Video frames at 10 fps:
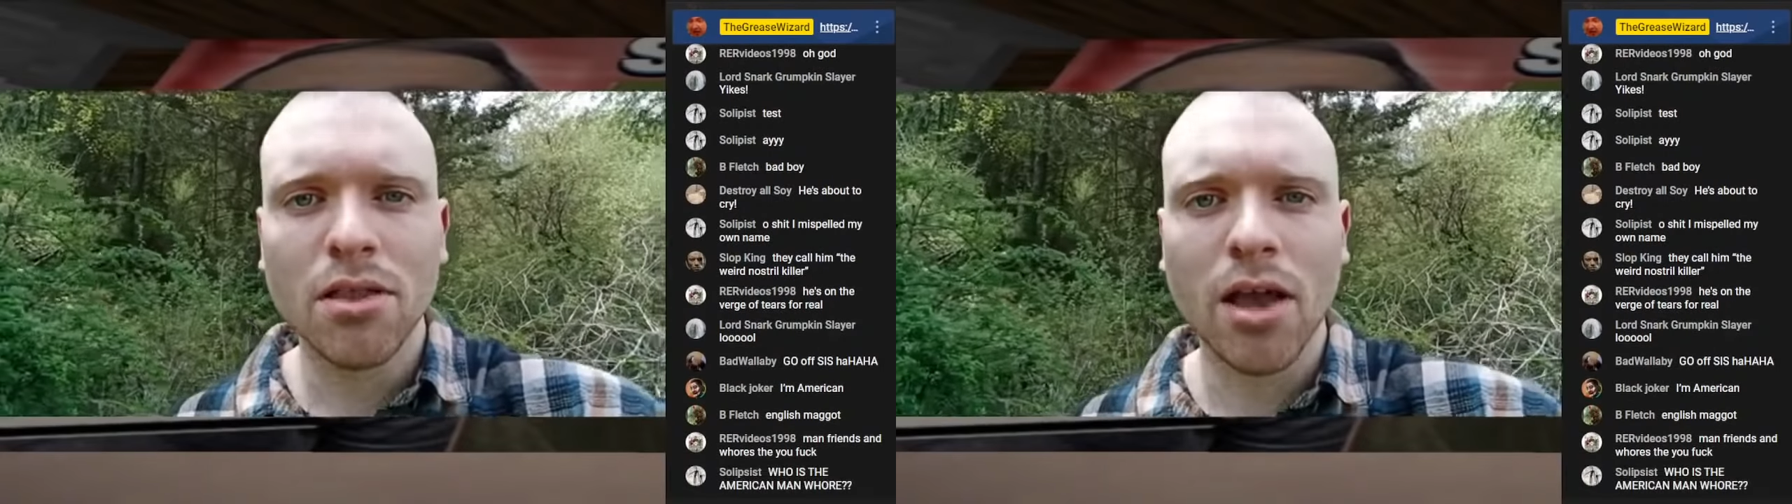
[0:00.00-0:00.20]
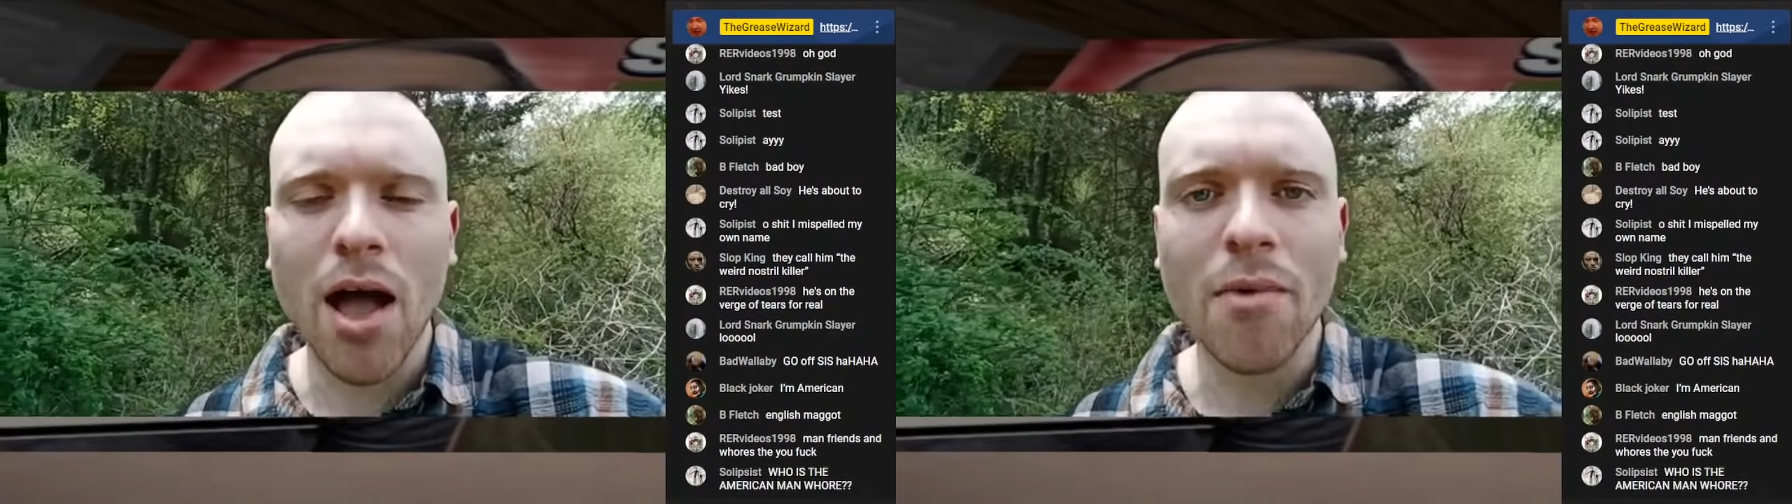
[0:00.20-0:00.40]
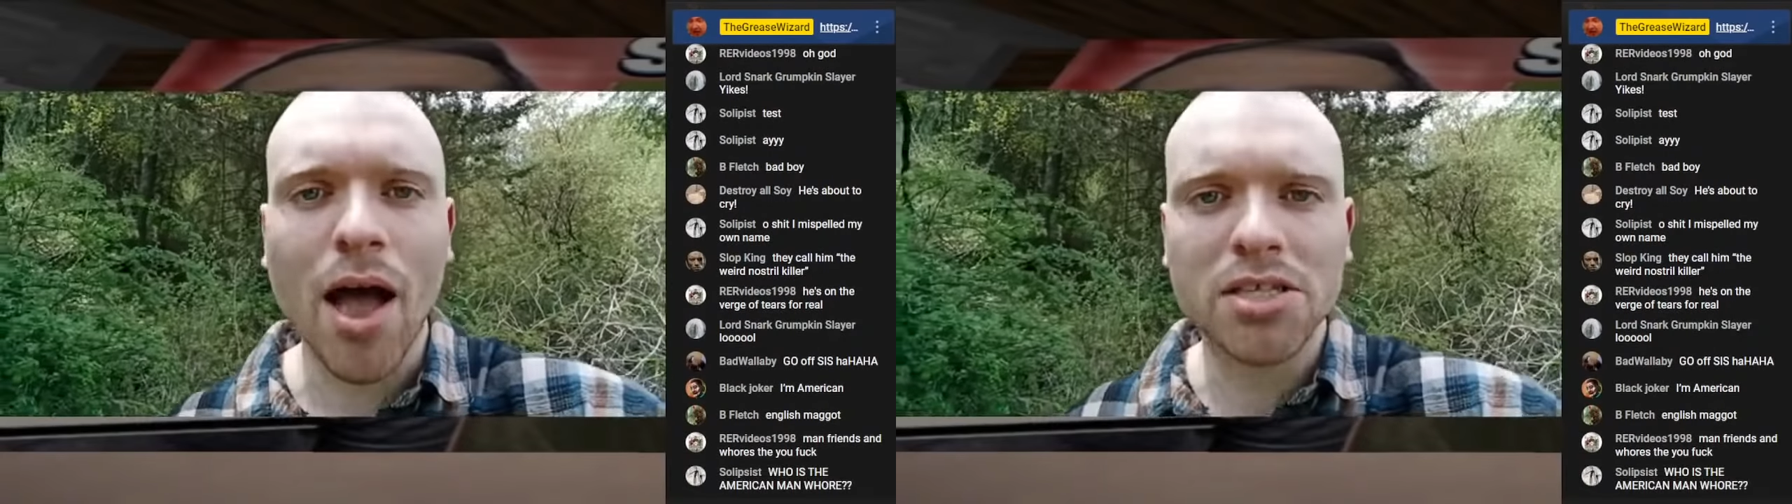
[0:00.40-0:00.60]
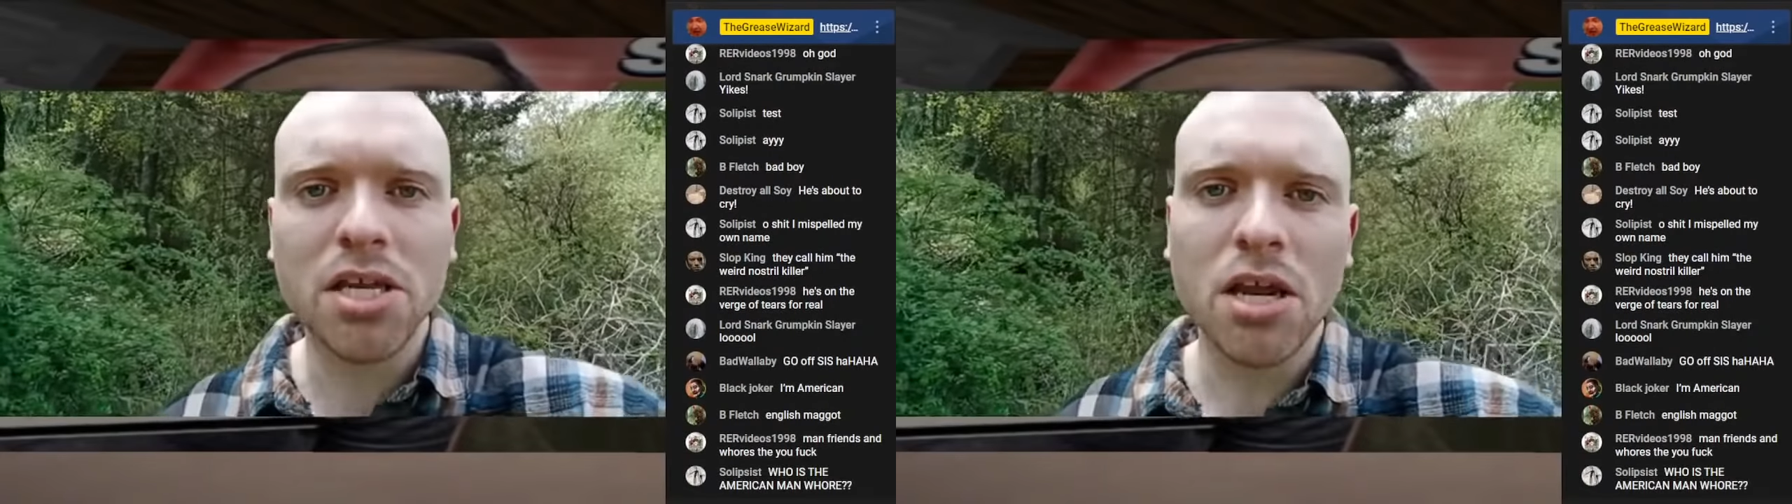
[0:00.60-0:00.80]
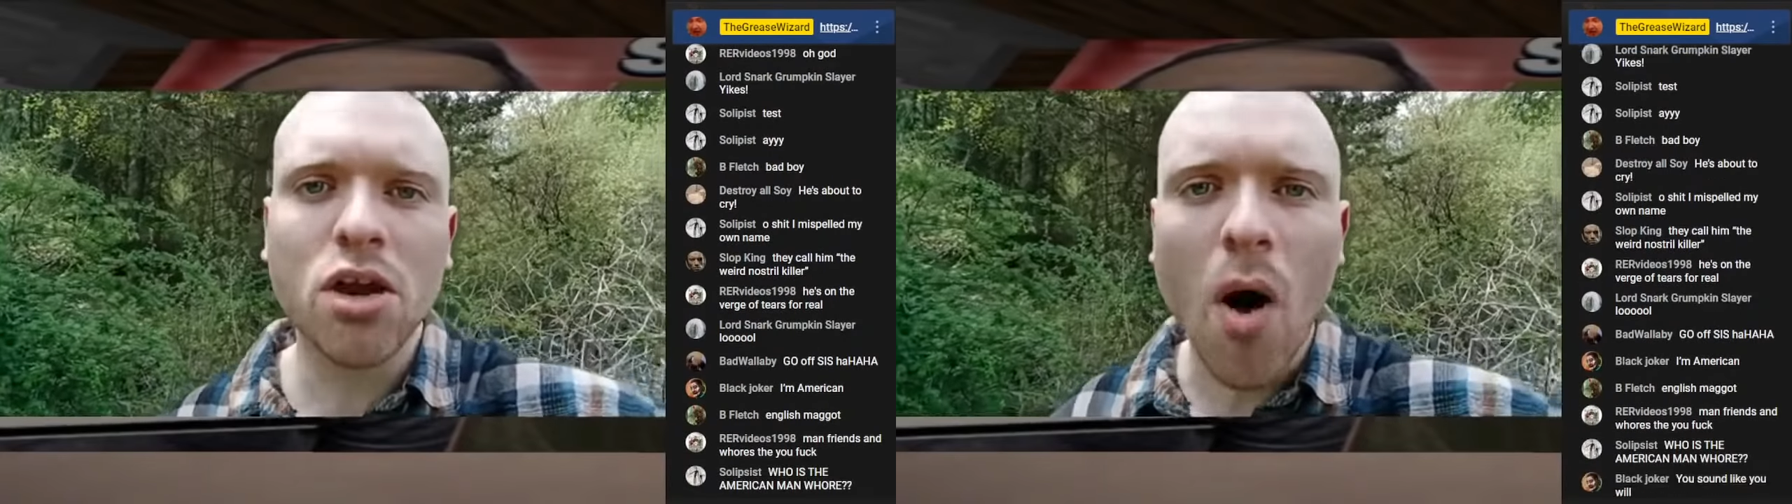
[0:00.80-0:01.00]
Like, I'm
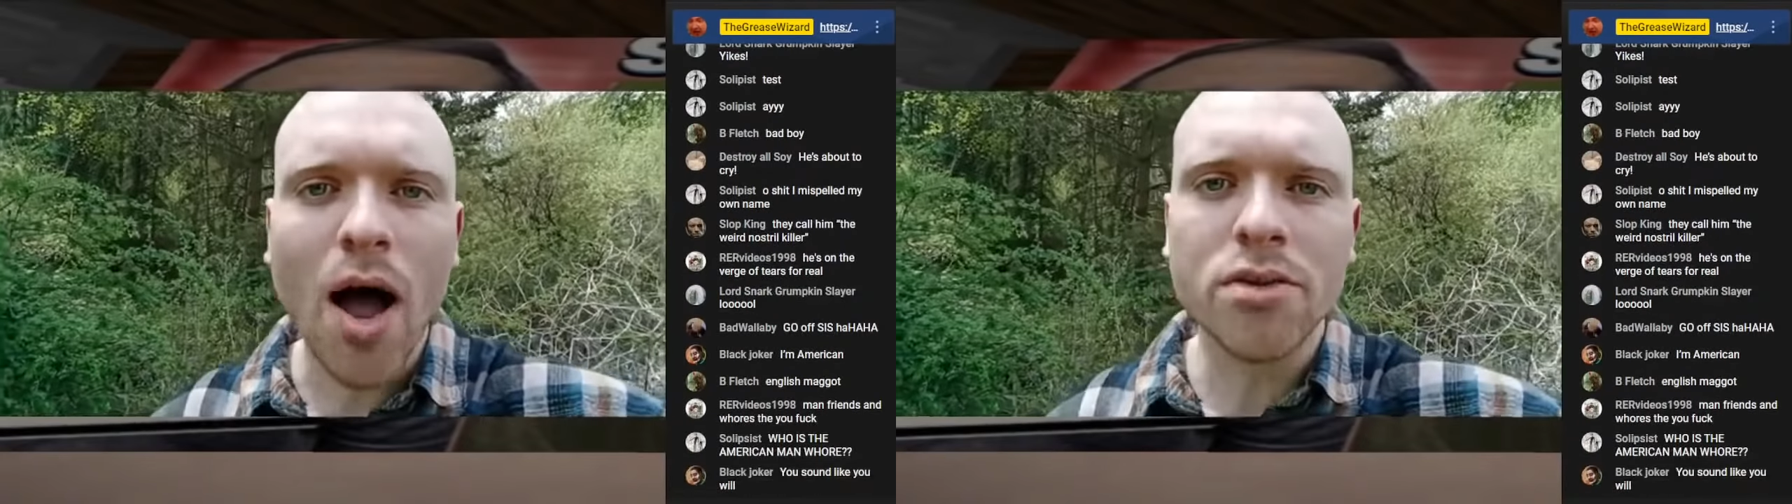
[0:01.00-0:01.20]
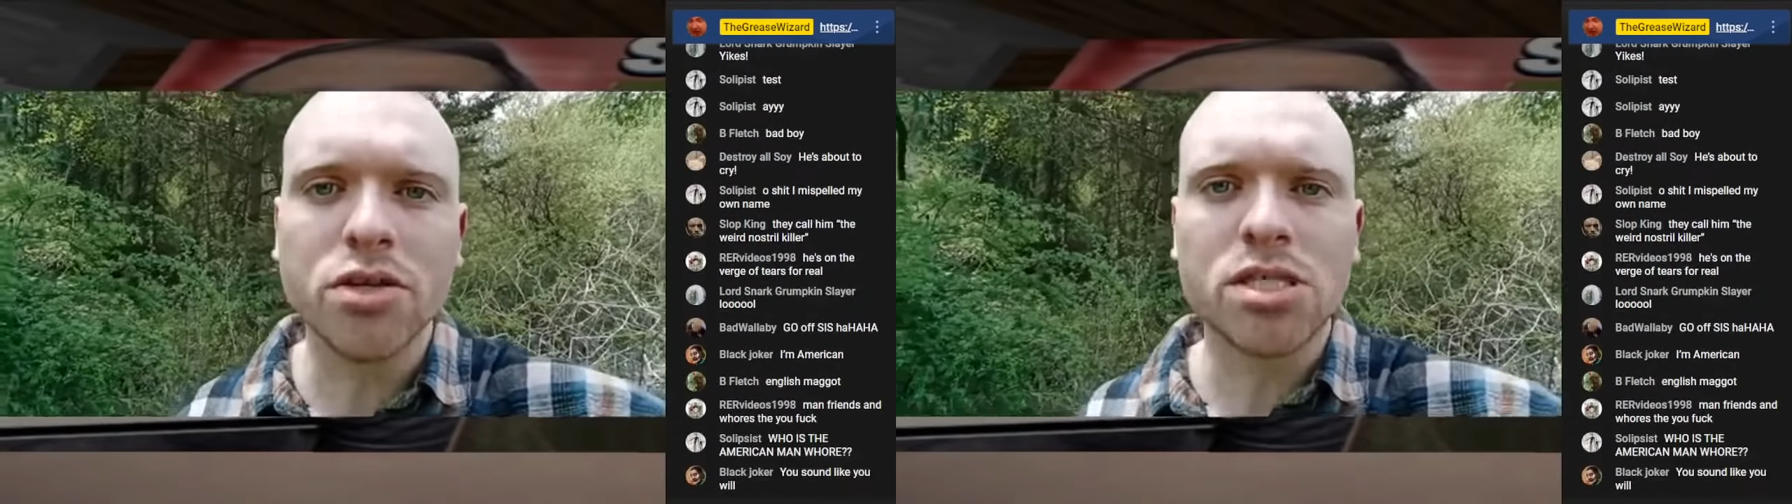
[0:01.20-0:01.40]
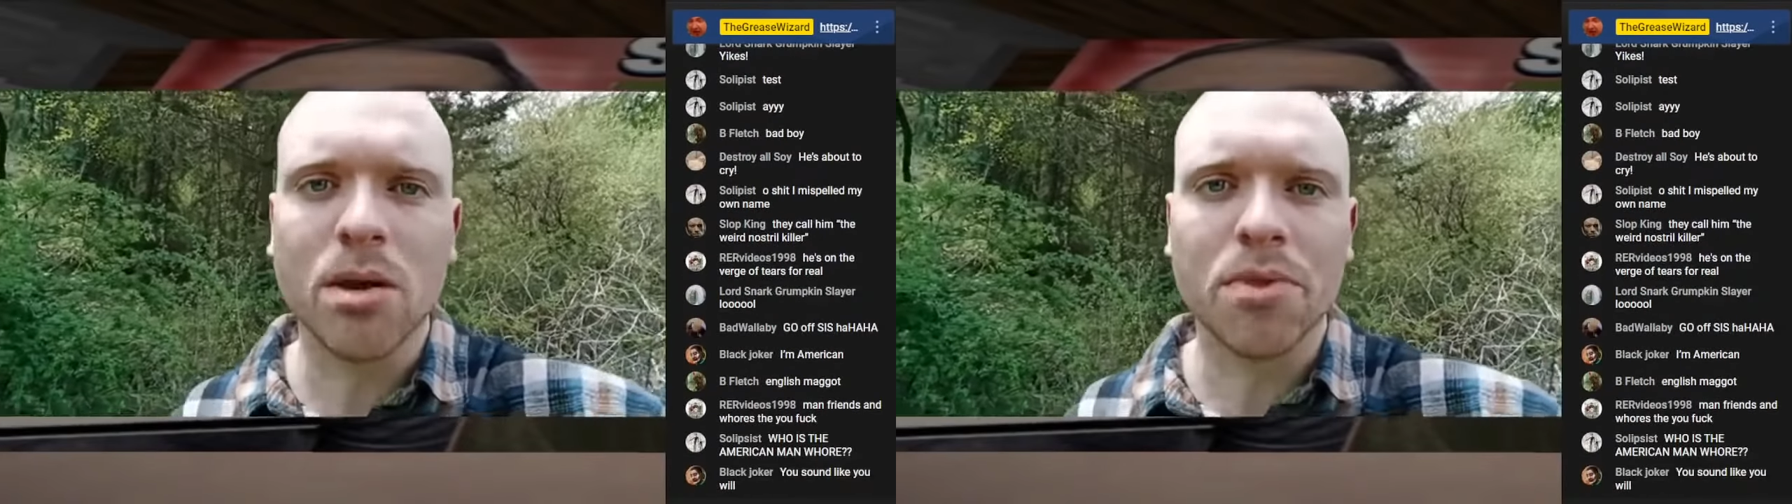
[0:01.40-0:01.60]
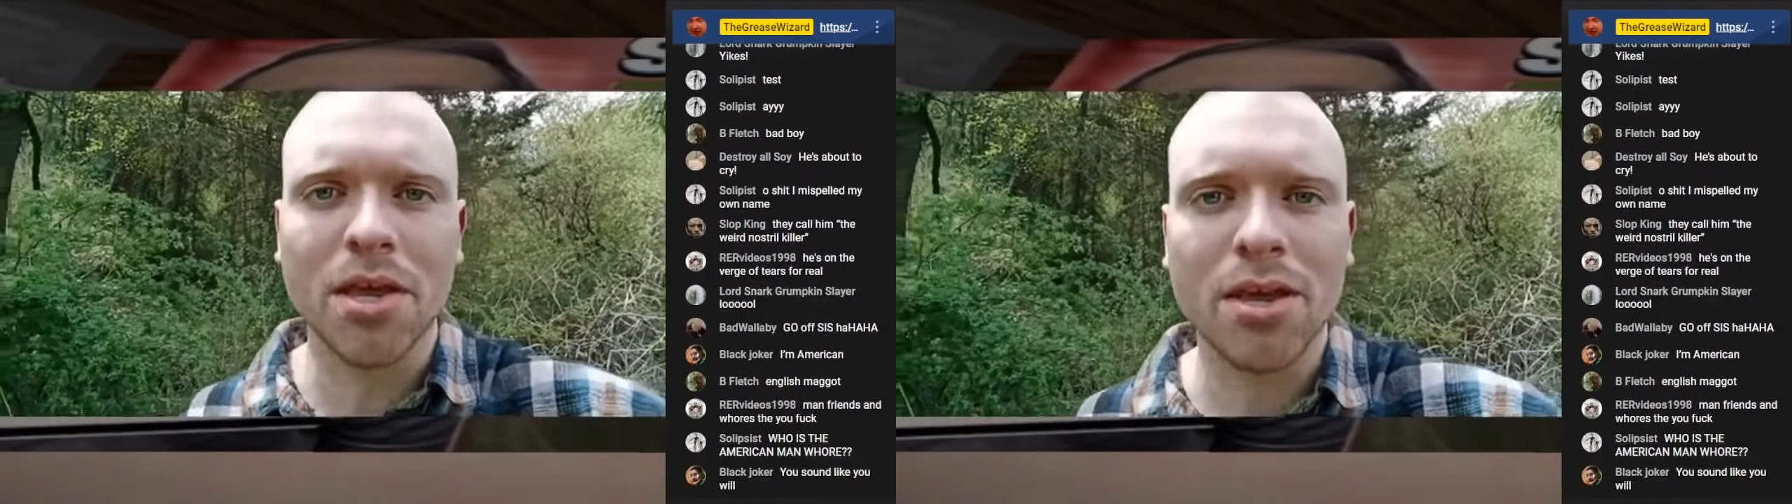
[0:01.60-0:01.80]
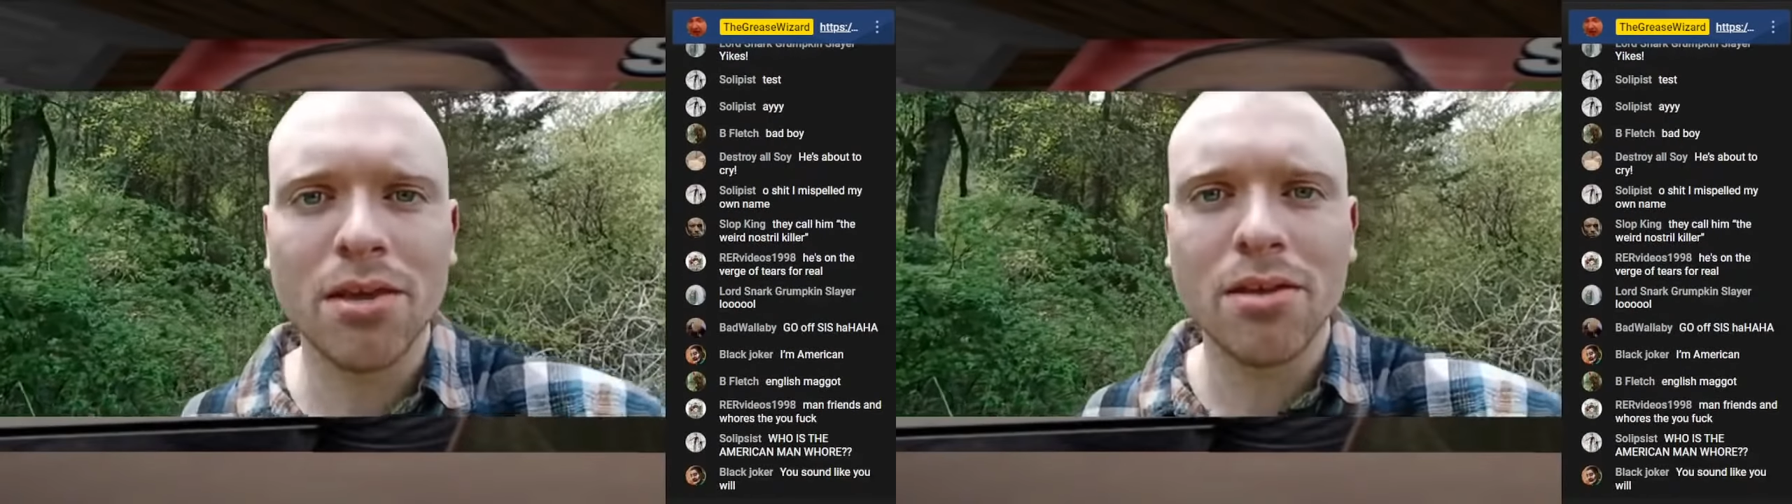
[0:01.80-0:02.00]
actually going to go out and do something.